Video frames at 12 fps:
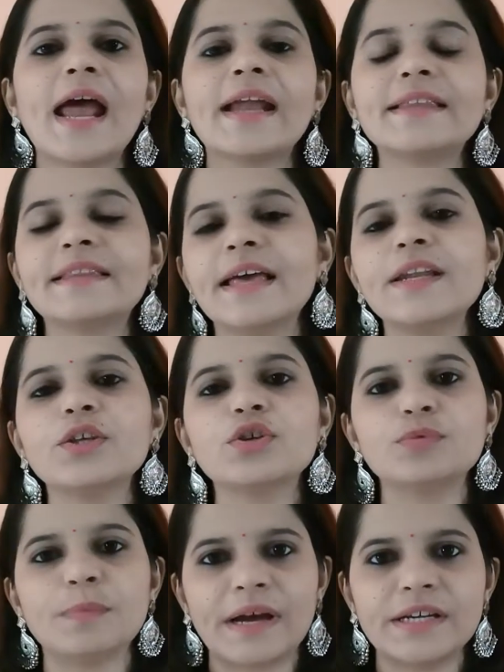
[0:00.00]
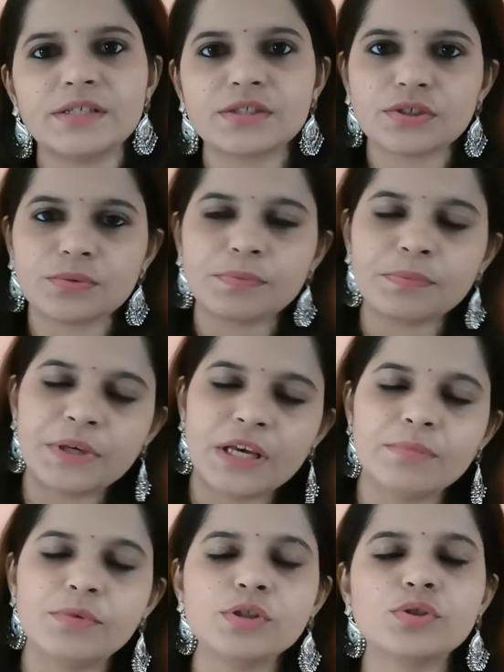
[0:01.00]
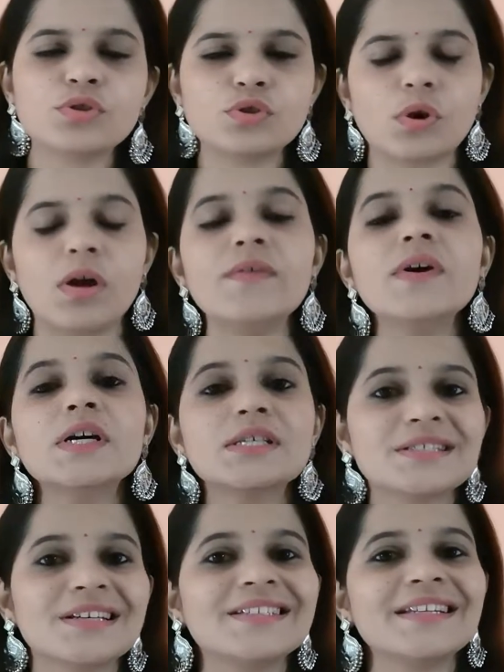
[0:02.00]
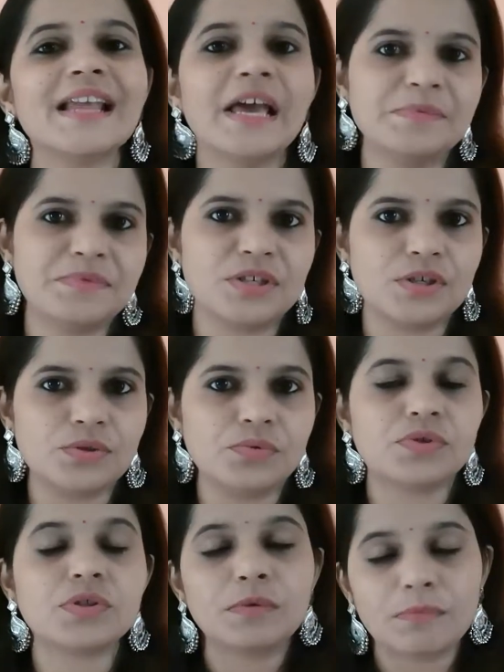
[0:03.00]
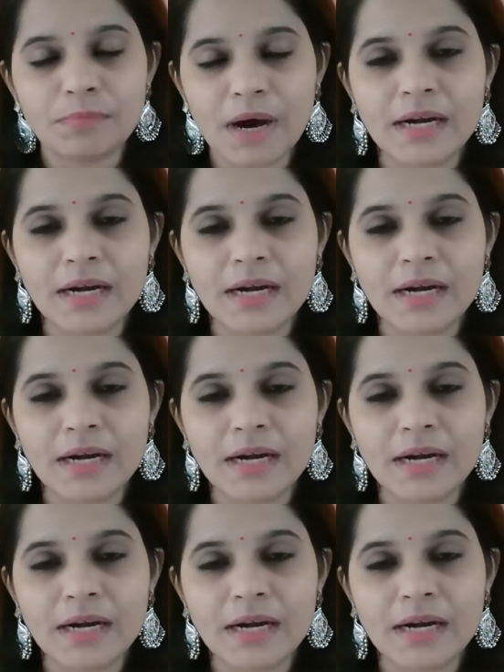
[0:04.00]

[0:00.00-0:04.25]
and then you might be able to solve certain MCQs.